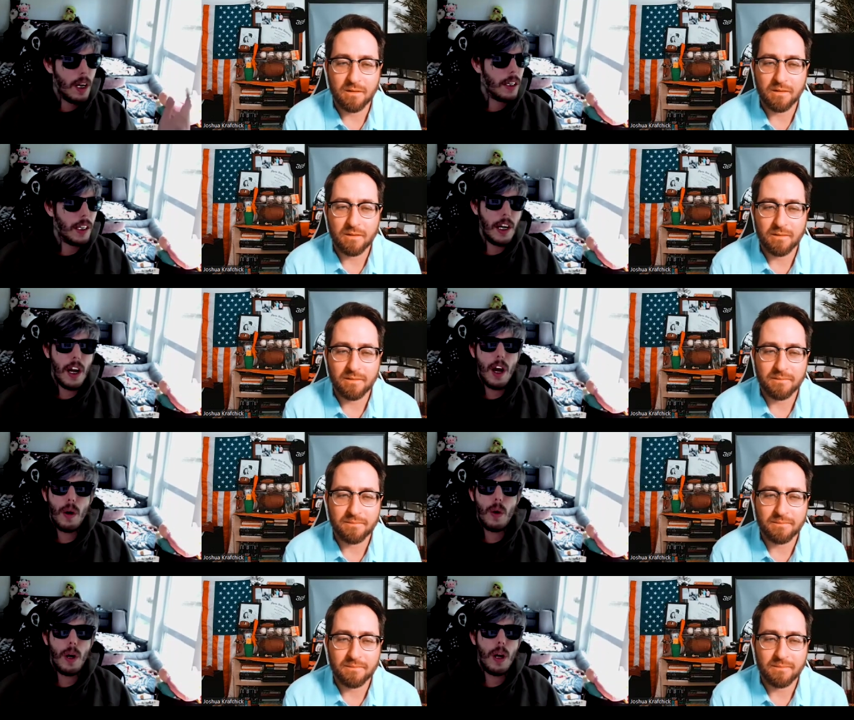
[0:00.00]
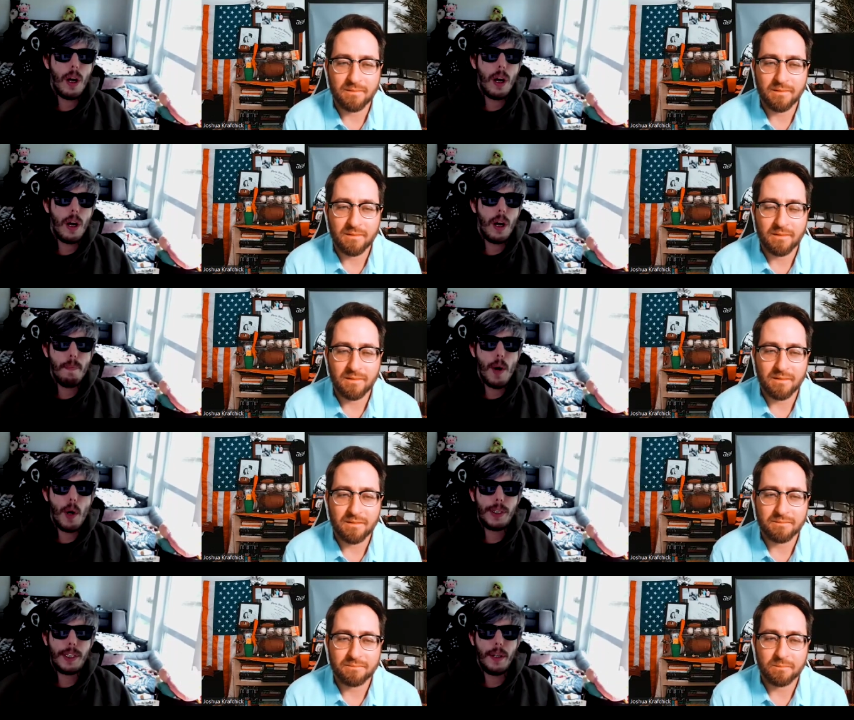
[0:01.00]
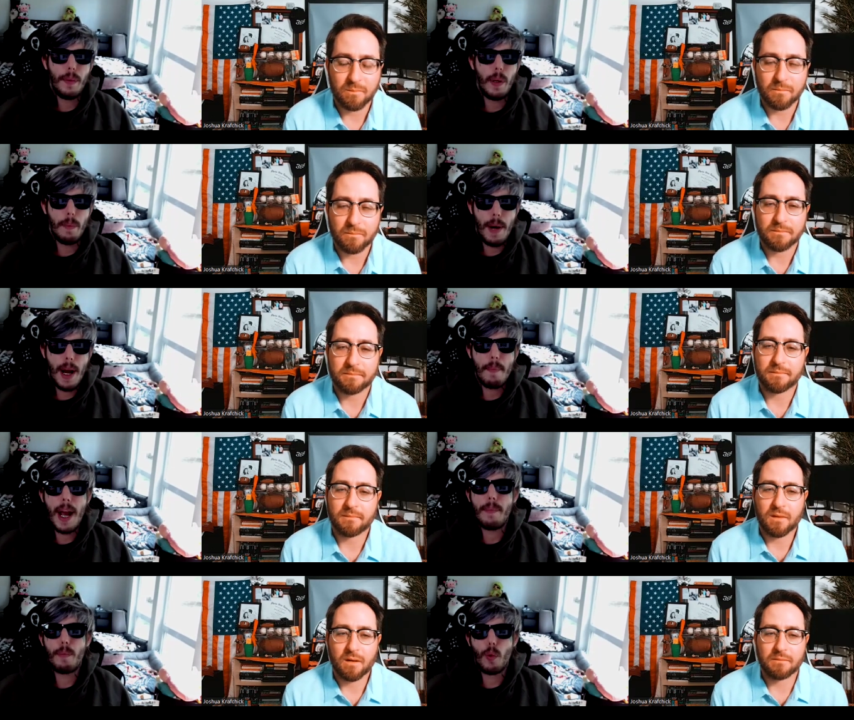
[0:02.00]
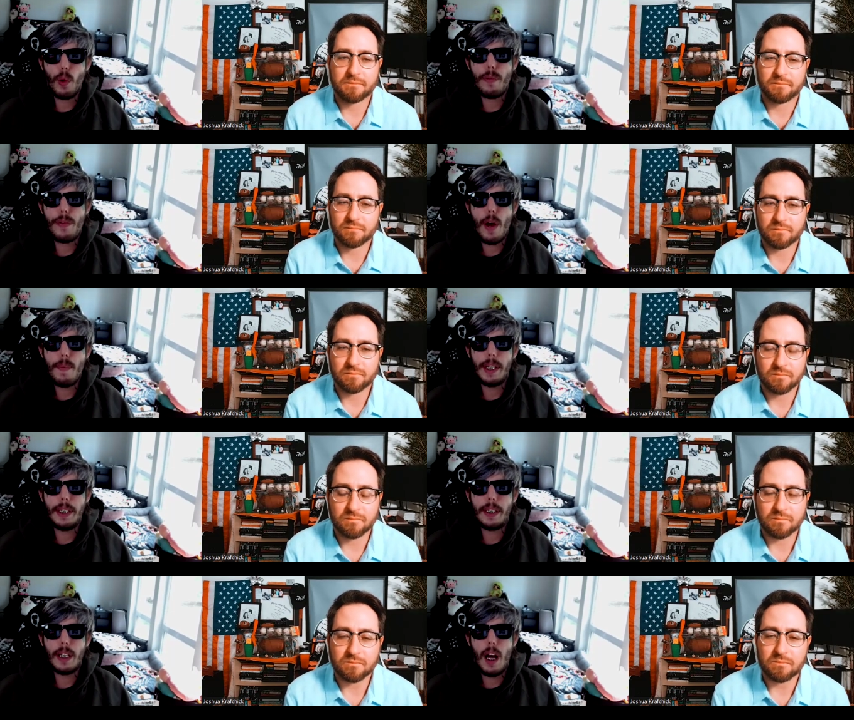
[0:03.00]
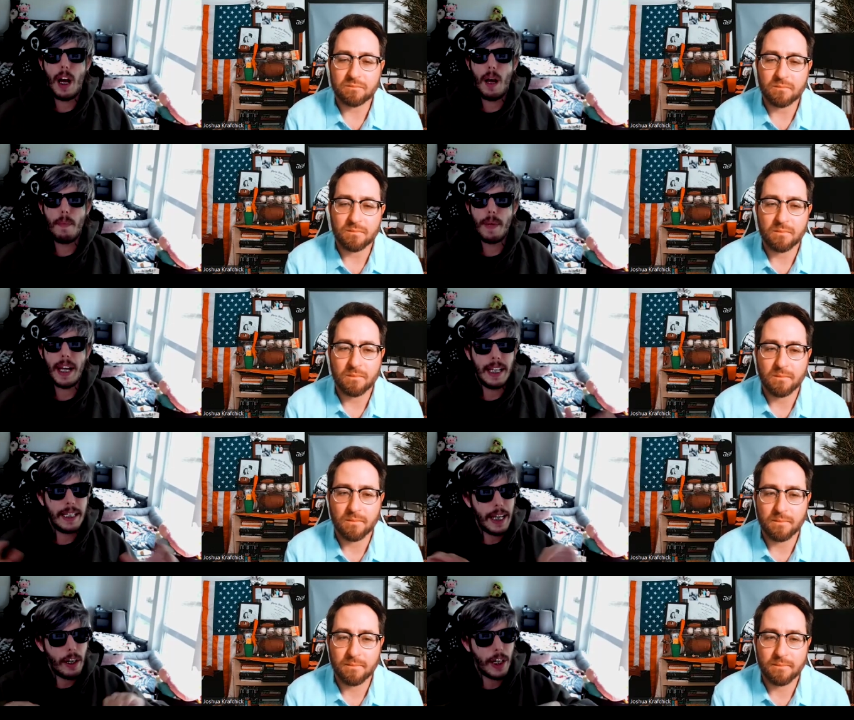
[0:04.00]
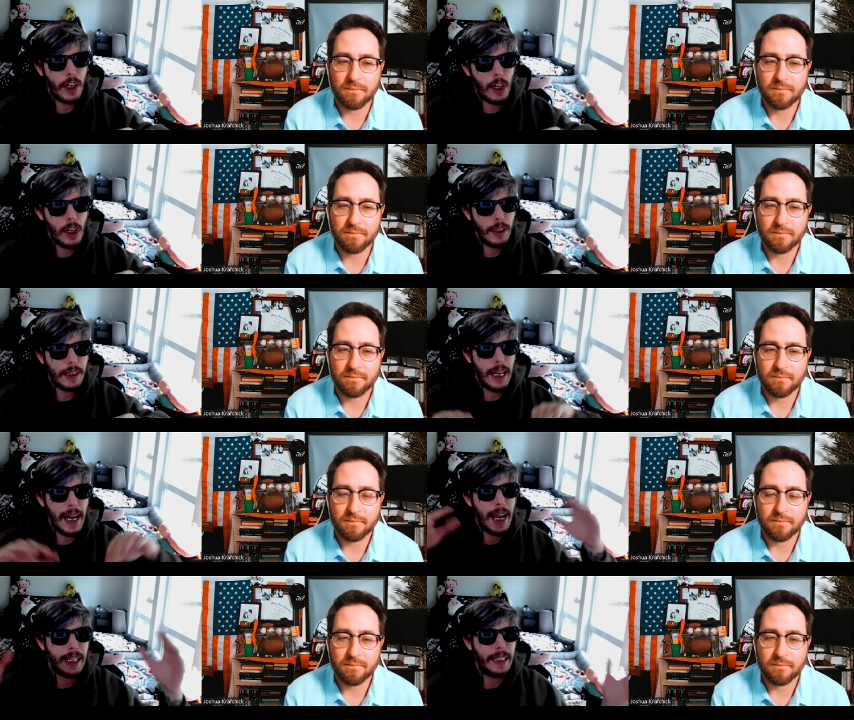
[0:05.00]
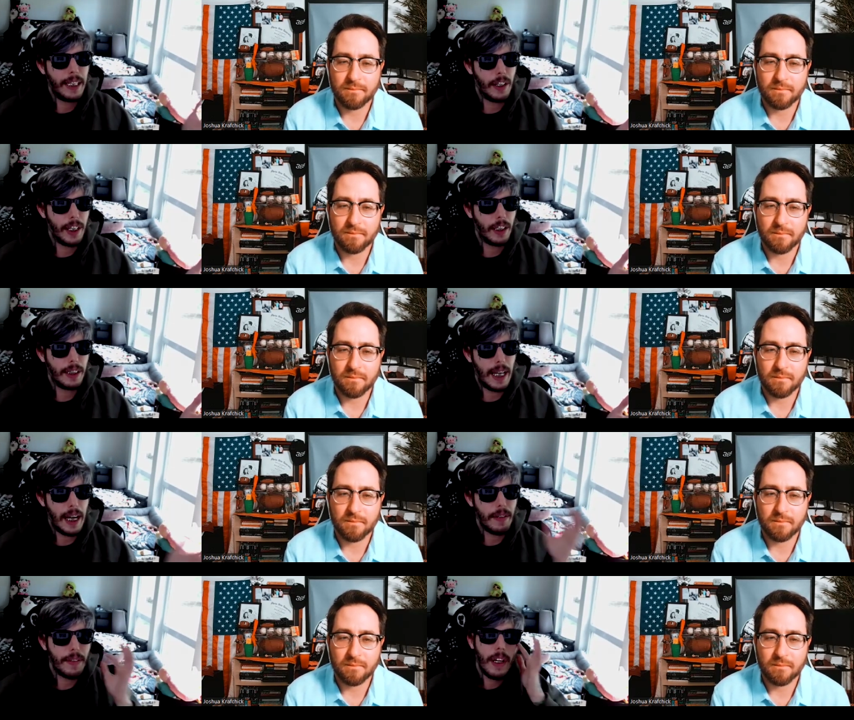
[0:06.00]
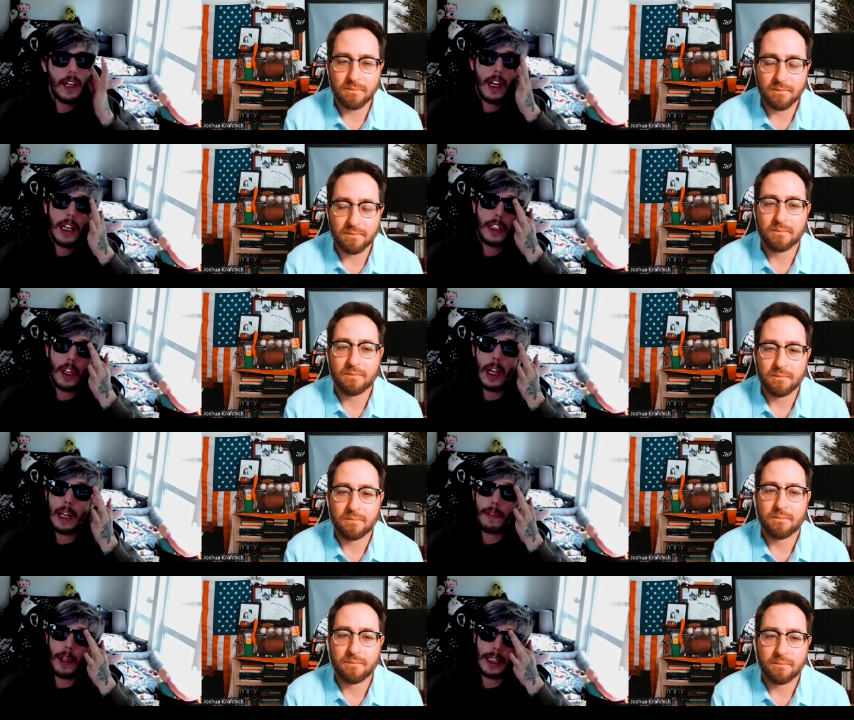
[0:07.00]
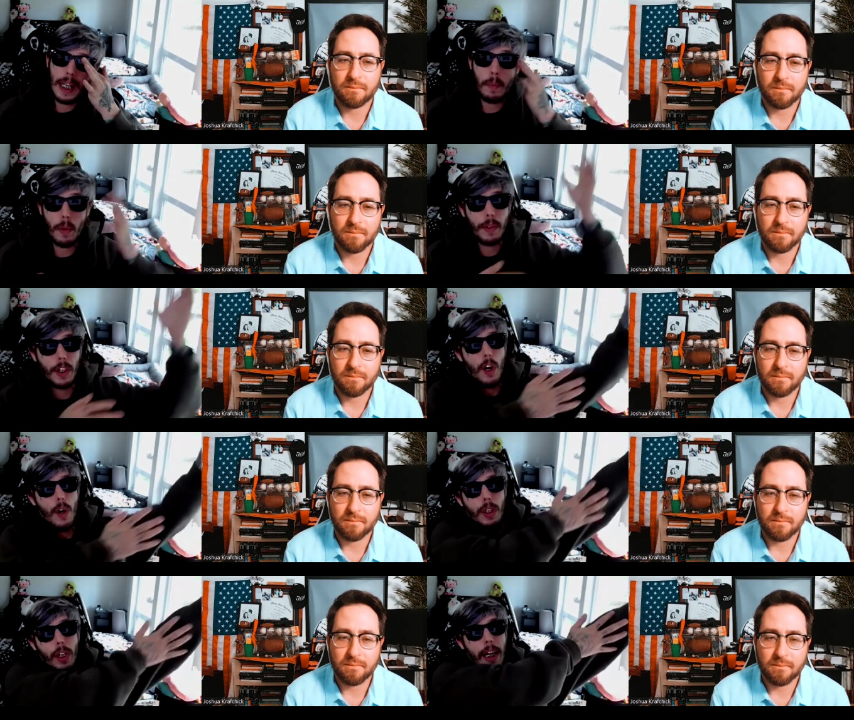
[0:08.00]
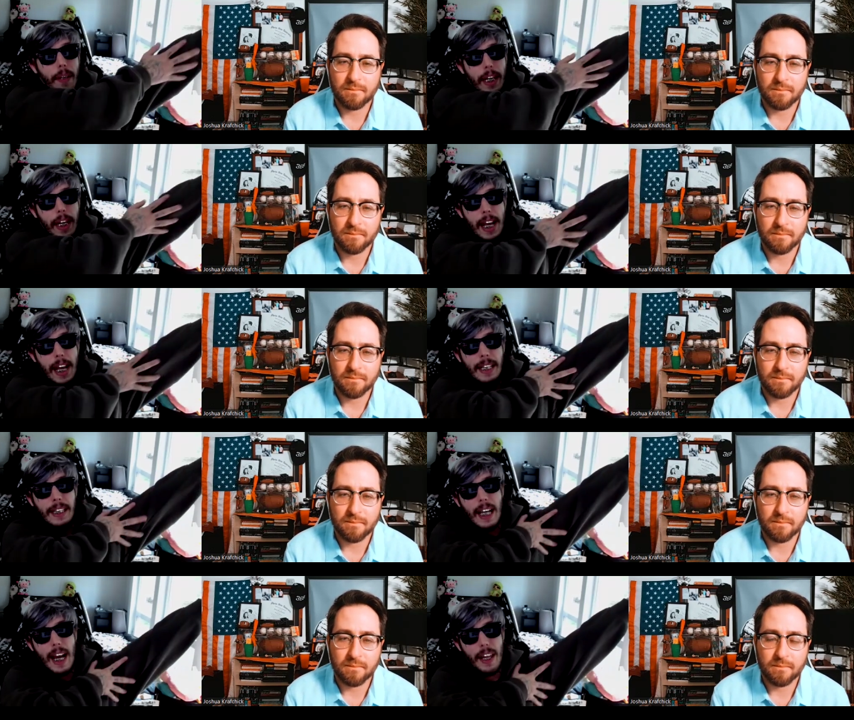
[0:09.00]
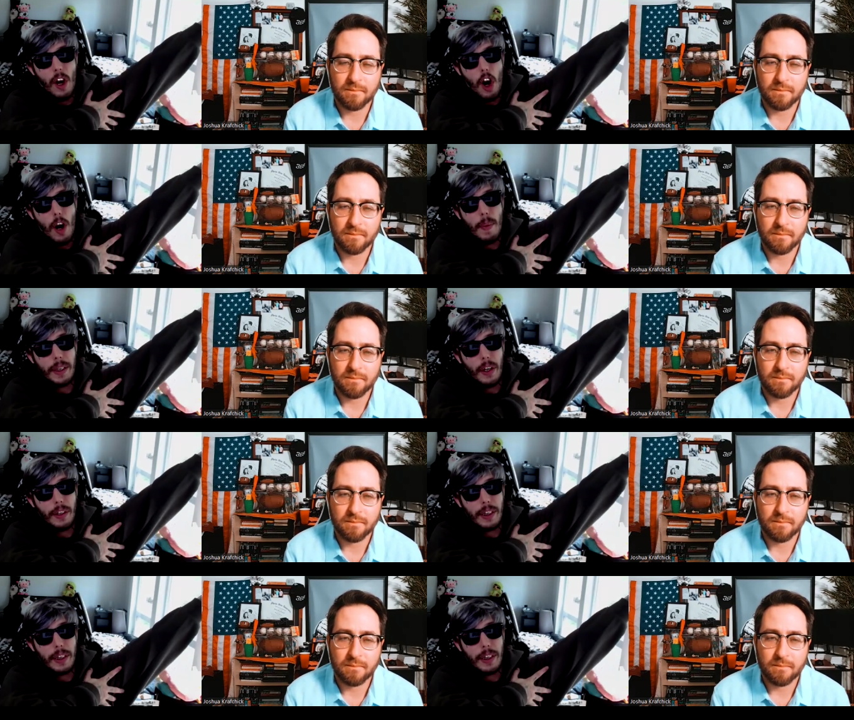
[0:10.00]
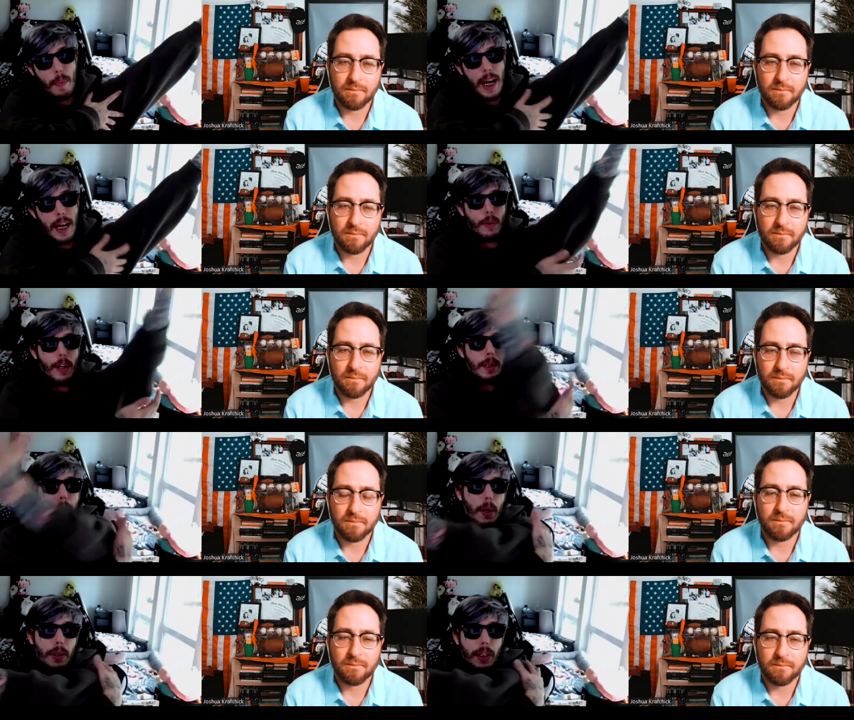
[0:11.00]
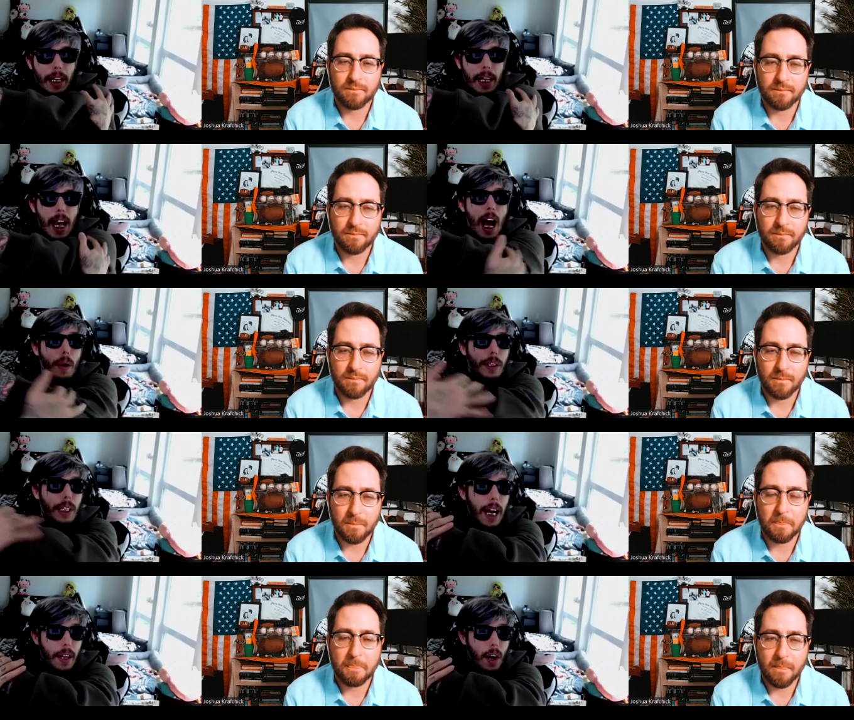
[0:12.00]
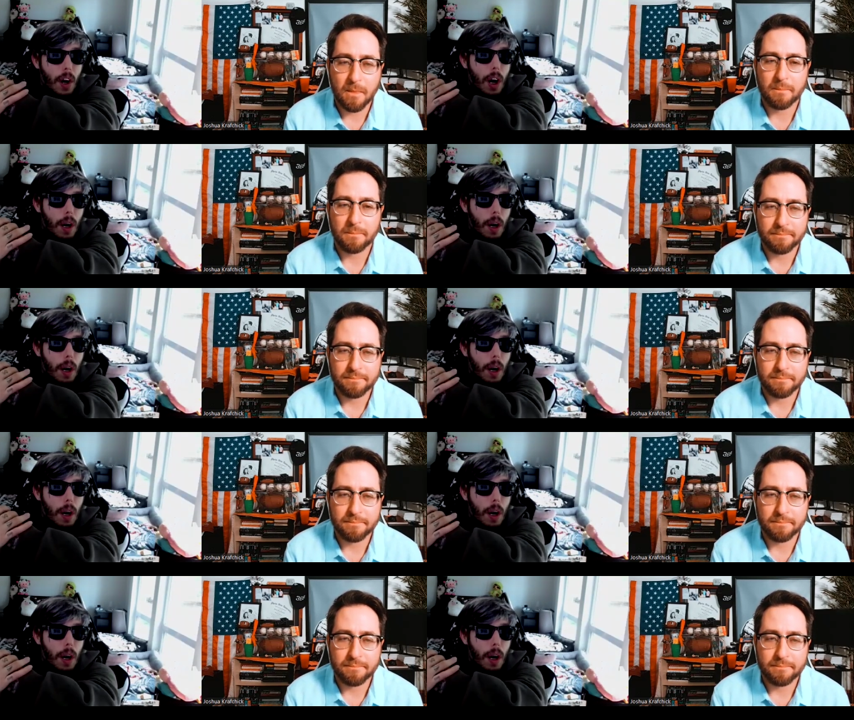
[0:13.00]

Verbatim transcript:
Speaker 1: You know, most my, my rule of thumb is um, interior hurts and exterior safe so like for example if you go to like the inside of the arm it starts to get more painful as opposed to like the outside of the arm